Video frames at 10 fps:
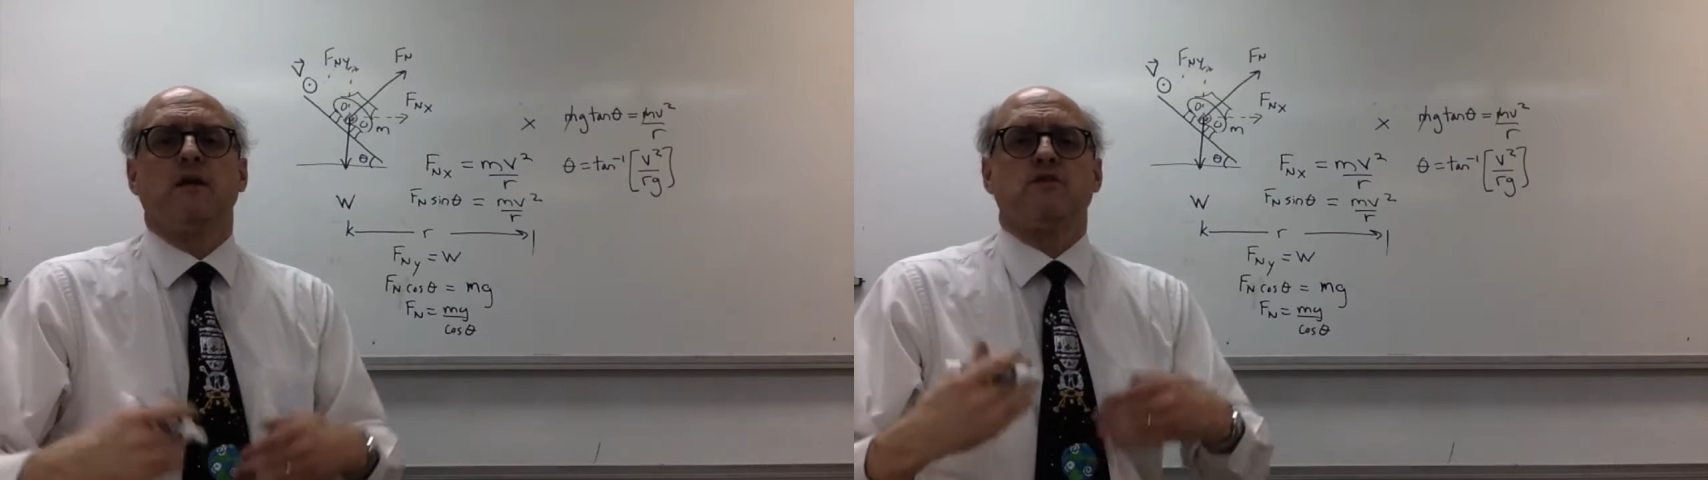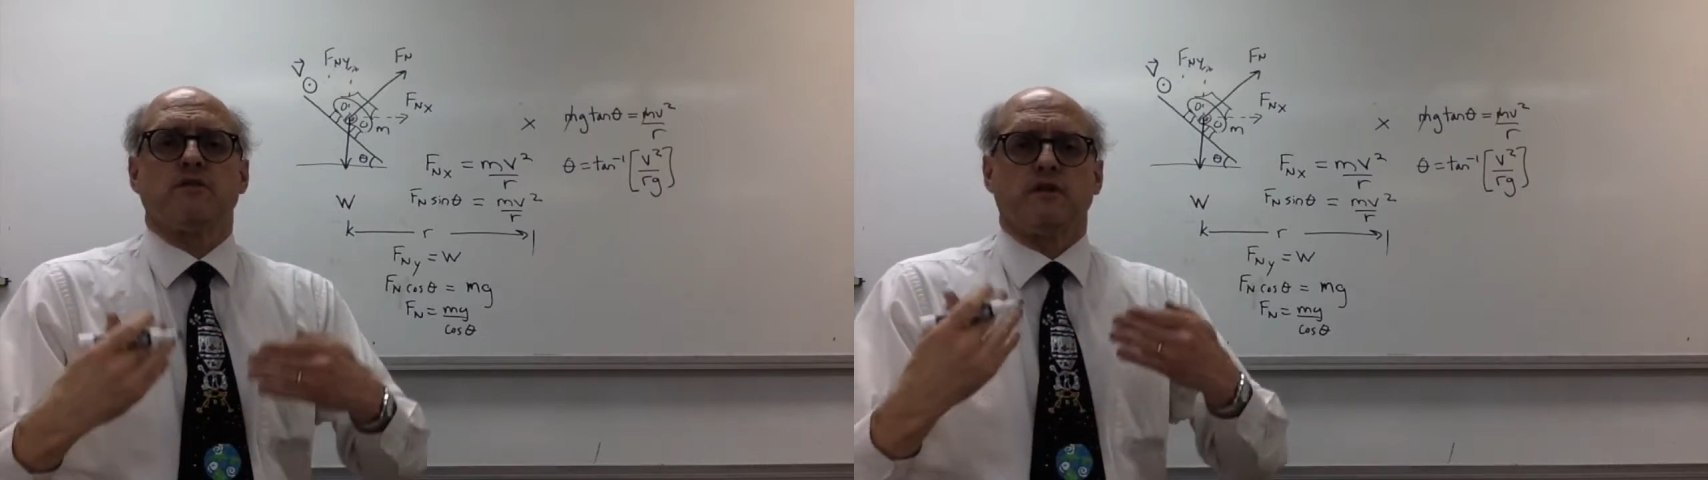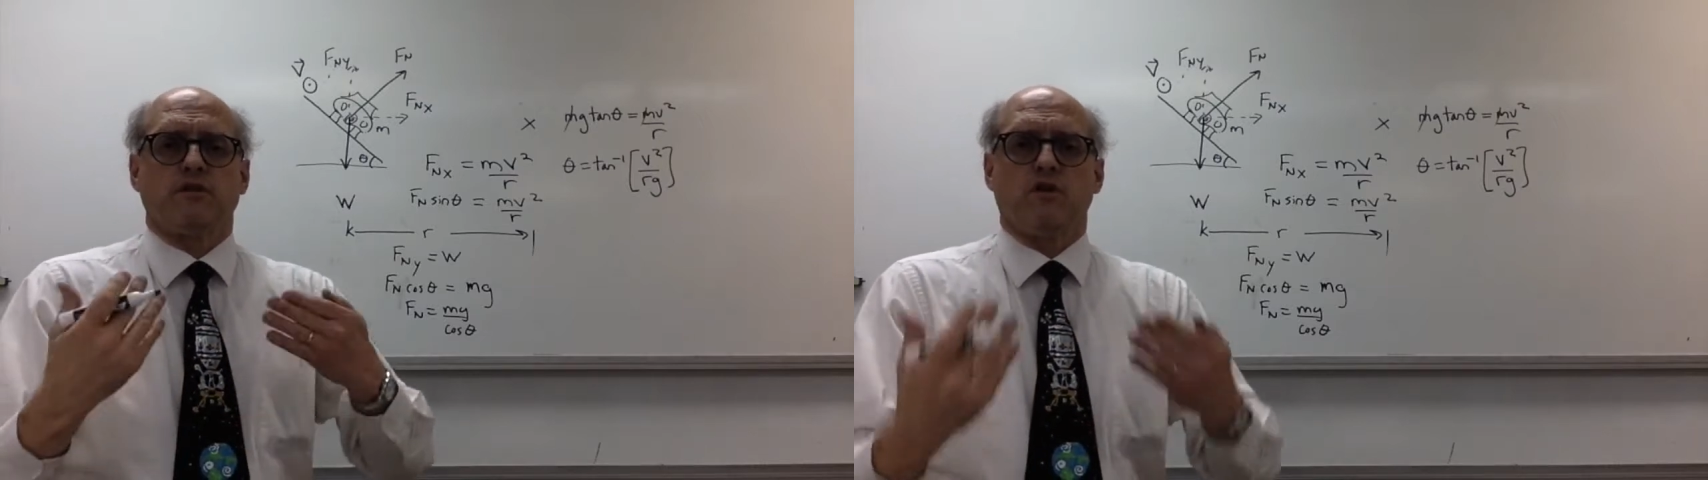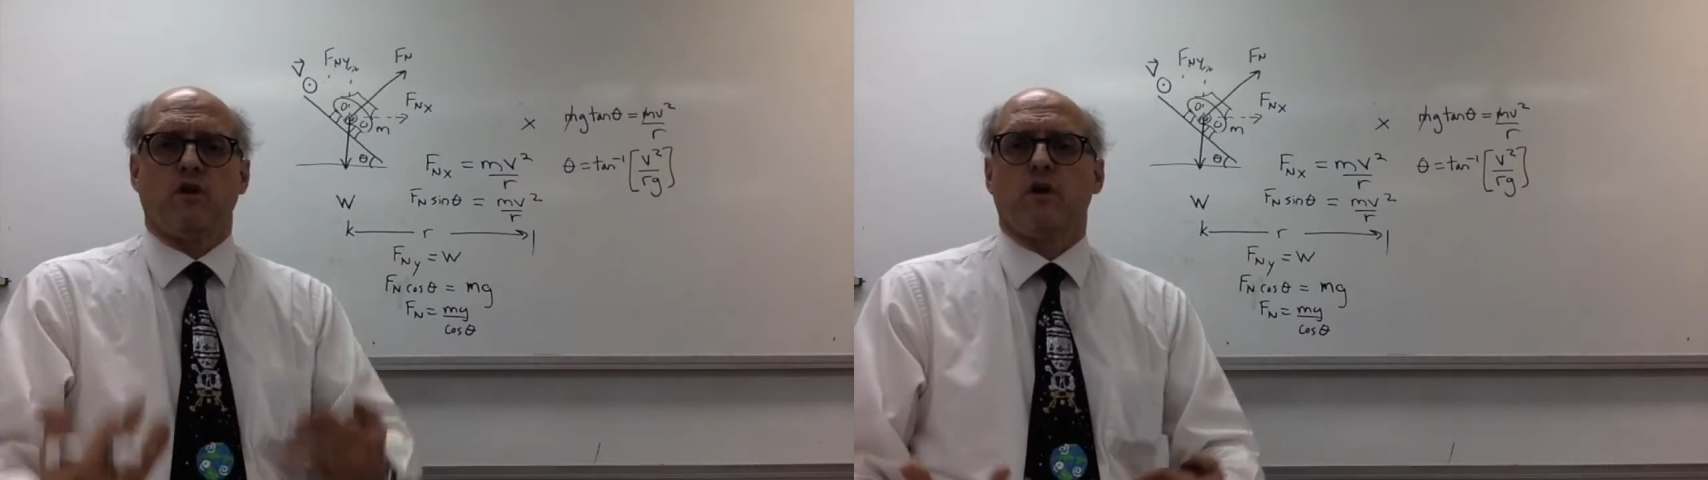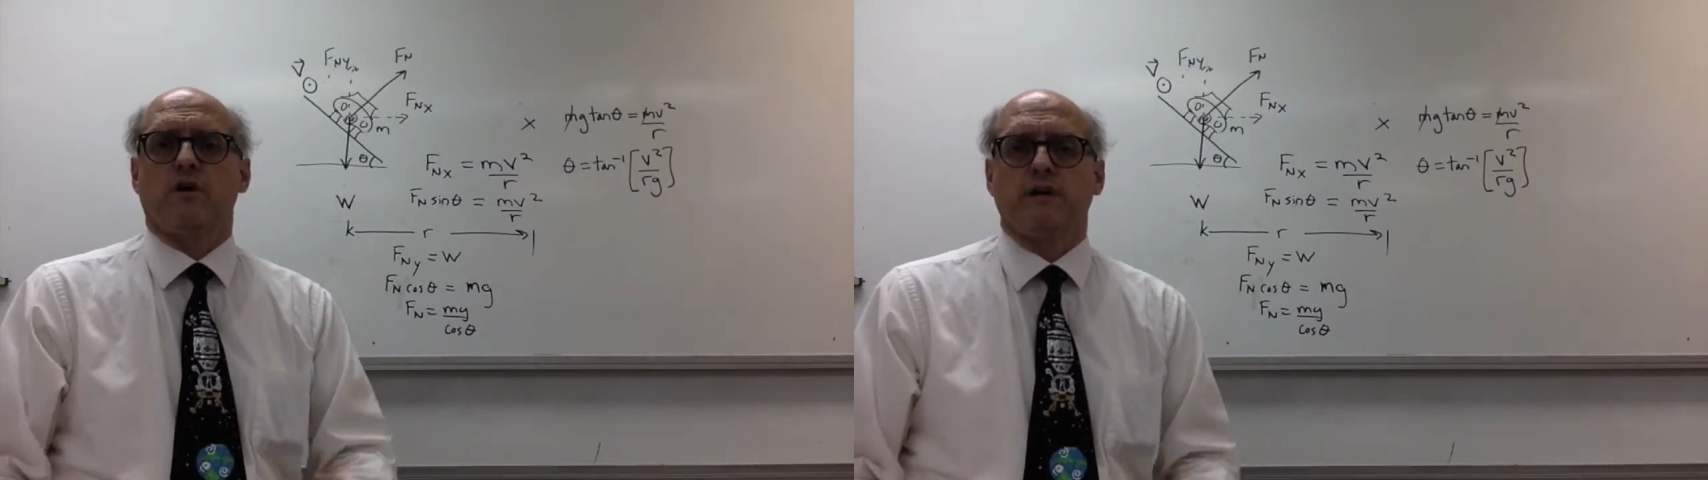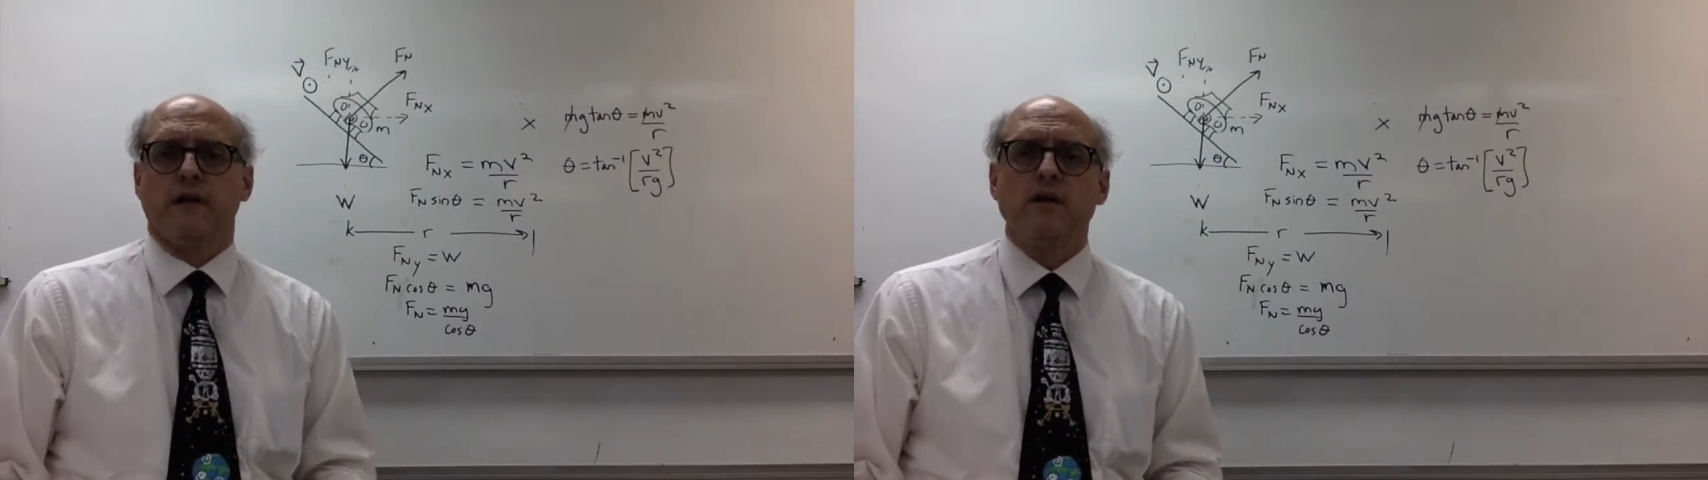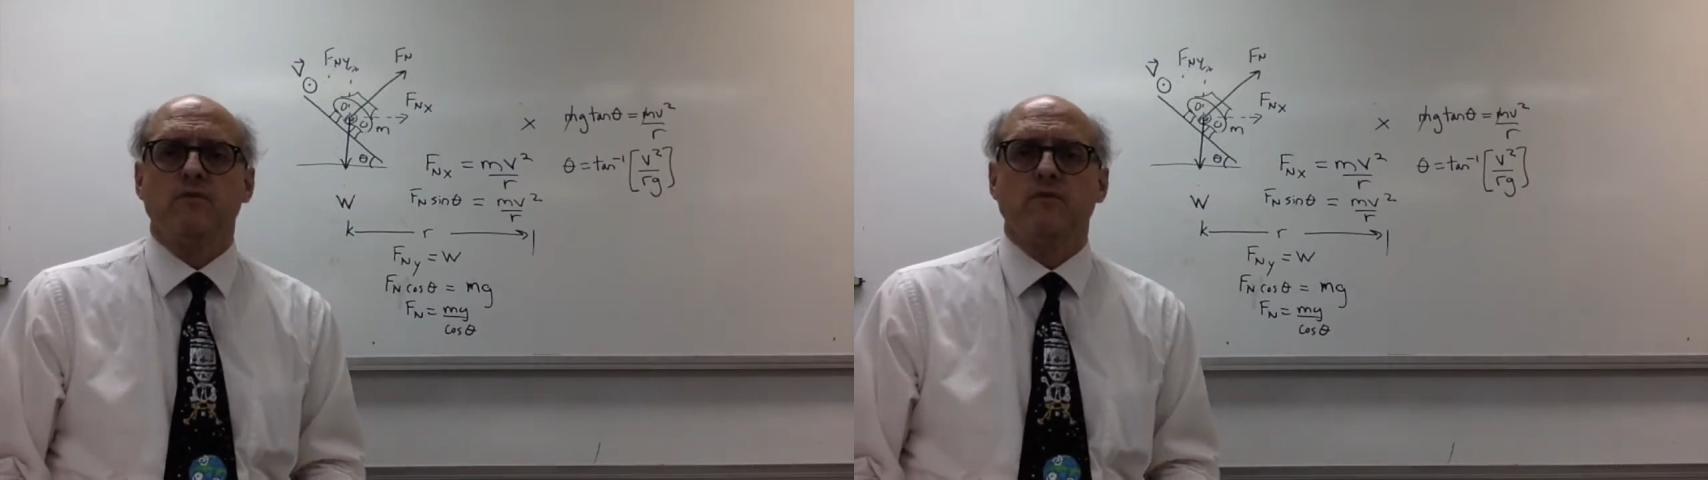so that the car can get